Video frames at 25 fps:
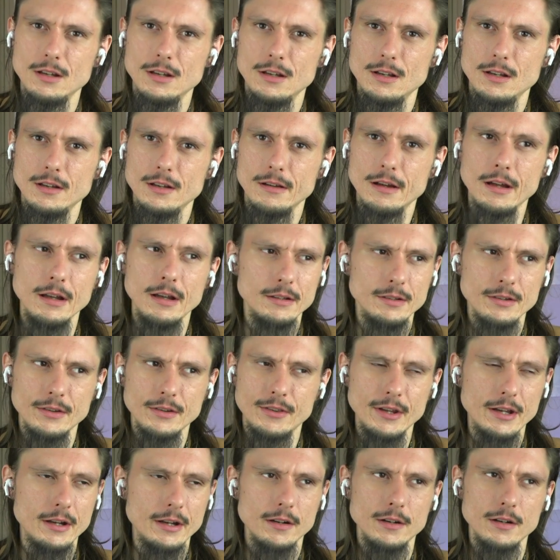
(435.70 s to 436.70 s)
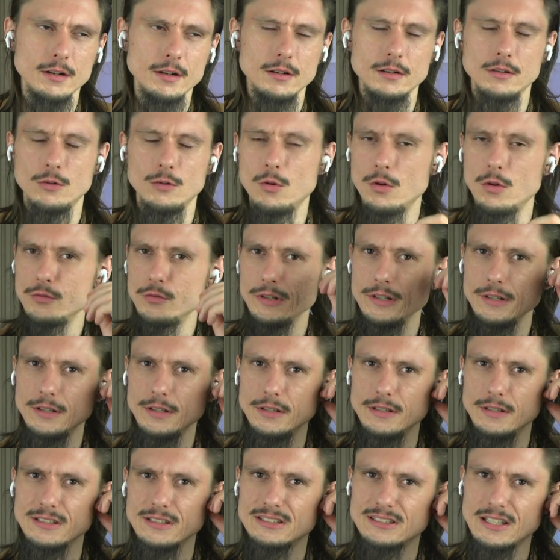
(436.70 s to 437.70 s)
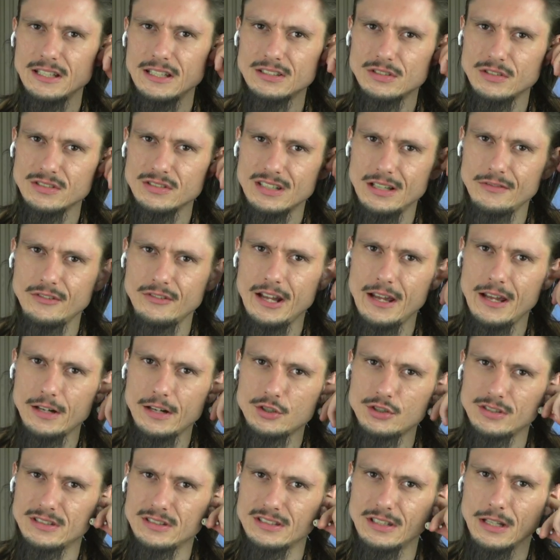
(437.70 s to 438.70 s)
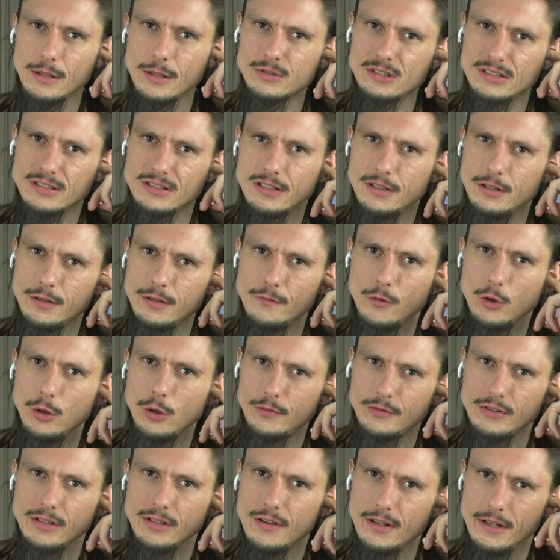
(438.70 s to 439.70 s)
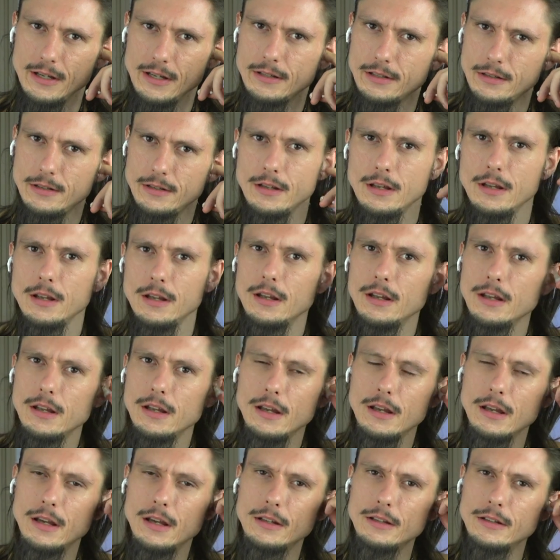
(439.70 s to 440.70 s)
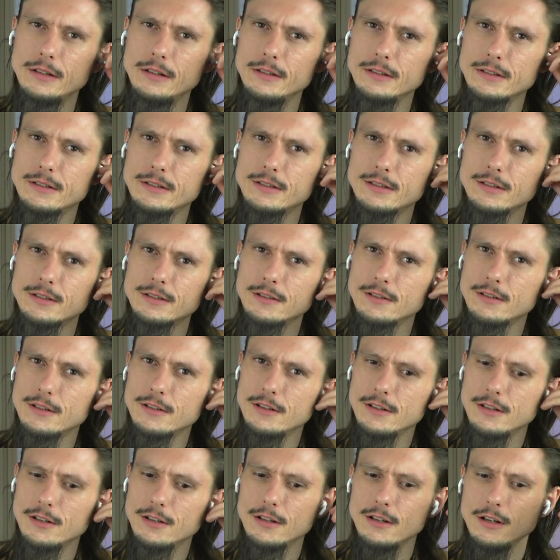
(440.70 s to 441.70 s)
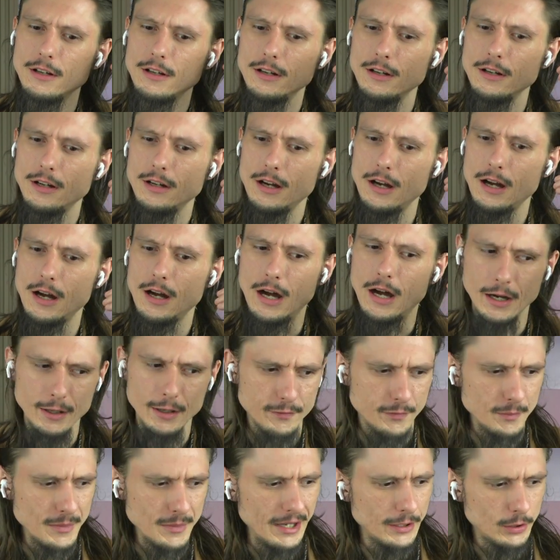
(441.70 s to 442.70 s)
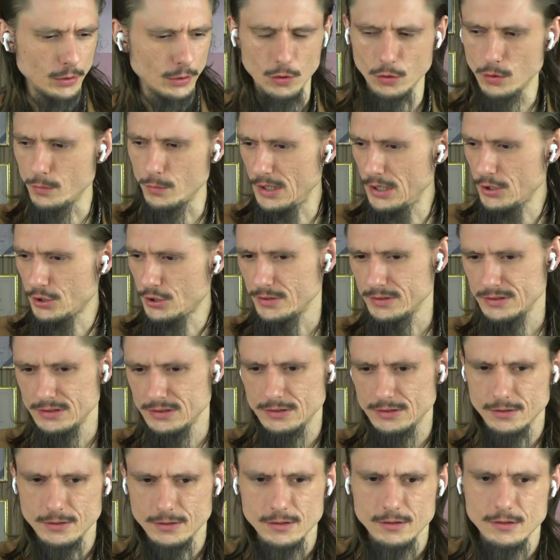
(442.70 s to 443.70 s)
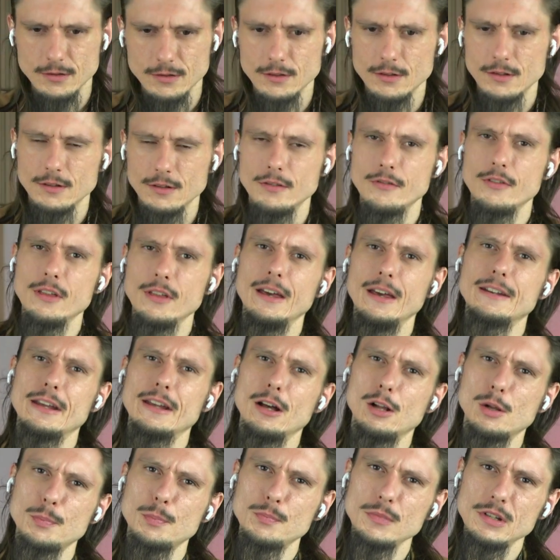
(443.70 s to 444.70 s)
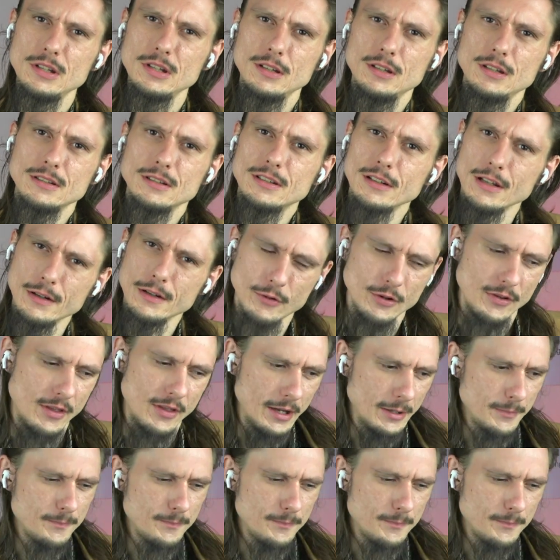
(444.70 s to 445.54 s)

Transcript: And there are already 6 or 7 action steps still involved in that. And I've made automations that help me deliver that.